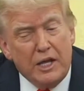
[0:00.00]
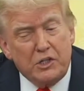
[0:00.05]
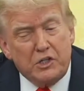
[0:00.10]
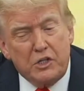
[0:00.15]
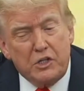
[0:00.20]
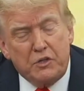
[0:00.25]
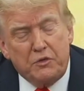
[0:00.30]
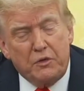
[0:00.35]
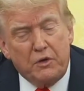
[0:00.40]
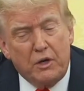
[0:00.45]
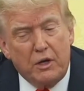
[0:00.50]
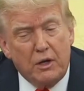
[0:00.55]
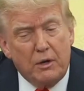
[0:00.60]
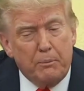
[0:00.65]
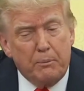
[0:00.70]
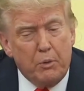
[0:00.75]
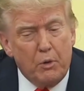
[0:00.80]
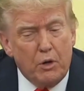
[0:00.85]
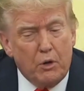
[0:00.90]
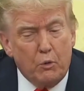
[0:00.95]
NASA is
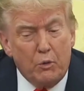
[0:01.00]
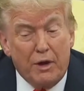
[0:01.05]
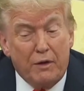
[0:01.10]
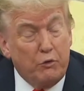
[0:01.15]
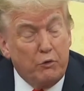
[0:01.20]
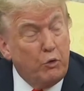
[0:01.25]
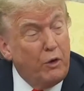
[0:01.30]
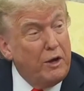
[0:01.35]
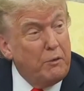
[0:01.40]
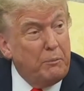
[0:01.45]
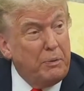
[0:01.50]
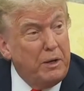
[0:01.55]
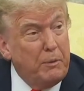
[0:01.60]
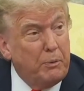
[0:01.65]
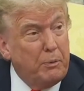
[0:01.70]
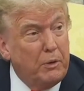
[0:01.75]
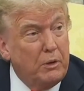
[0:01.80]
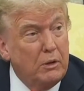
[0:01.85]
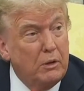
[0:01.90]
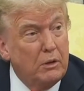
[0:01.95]
very important. We have
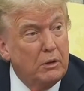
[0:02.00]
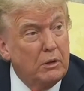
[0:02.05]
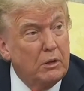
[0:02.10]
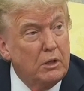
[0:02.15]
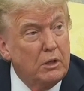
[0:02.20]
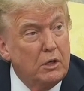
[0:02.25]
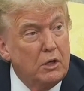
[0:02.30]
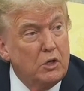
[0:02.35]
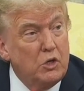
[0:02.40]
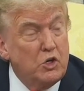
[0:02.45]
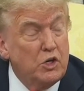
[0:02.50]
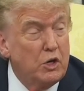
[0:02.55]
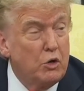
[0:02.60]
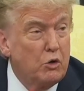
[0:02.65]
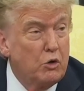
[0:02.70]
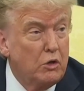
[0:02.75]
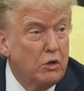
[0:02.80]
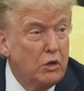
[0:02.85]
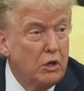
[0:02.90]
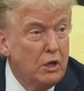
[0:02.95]
great people.
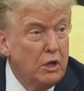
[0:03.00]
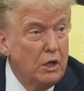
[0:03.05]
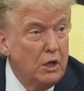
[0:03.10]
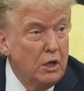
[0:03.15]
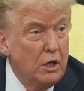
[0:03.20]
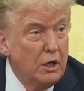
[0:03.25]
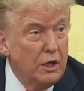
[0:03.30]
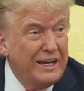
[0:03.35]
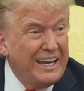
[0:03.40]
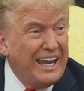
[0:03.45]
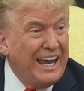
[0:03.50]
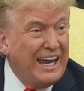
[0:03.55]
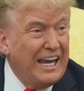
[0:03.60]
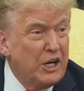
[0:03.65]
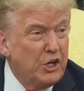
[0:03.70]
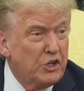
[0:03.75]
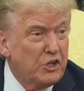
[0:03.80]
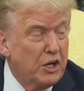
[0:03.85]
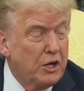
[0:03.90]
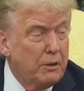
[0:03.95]
General
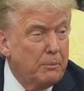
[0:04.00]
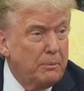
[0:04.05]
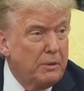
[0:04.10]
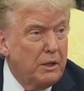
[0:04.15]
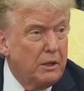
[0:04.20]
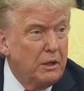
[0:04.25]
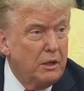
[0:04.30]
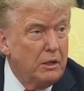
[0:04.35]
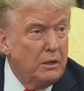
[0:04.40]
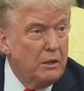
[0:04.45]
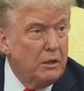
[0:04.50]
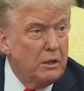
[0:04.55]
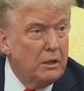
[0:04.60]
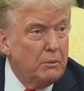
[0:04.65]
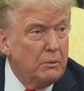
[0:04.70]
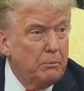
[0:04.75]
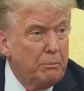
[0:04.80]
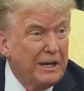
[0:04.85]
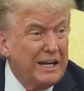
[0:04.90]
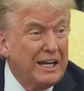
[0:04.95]
Kane is going to be
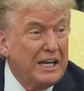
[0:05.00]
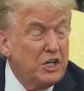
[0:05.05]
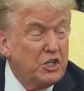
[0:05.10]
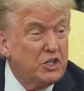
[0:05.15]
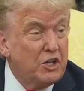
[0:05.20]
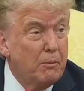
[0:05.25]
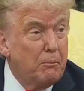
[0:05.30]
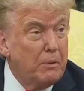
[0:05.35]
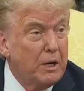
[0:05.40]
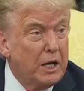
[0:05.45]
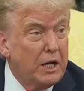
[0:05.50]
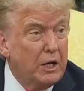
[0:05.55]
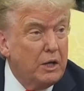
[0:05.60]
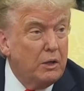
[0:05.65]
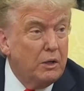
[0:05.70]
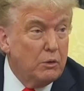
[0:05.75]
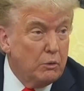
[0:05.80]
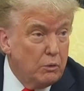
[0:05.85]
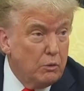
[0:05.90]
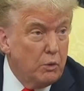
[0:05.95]
picking
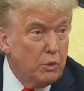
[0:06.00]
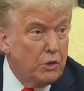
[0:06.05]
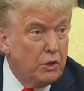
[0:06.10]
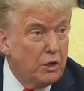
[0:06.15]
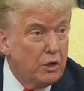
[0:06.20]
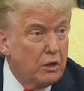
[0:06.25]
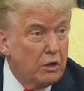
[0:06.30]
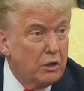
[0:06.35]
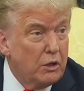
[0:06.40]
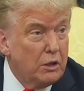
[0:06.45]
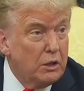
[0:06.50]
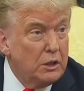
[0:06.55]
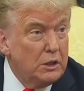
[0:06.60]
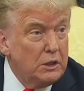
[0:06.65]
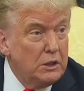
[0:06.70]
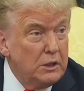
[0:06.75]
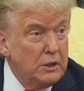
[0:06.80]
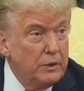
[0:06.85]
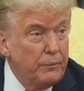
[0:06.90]
somebody with our.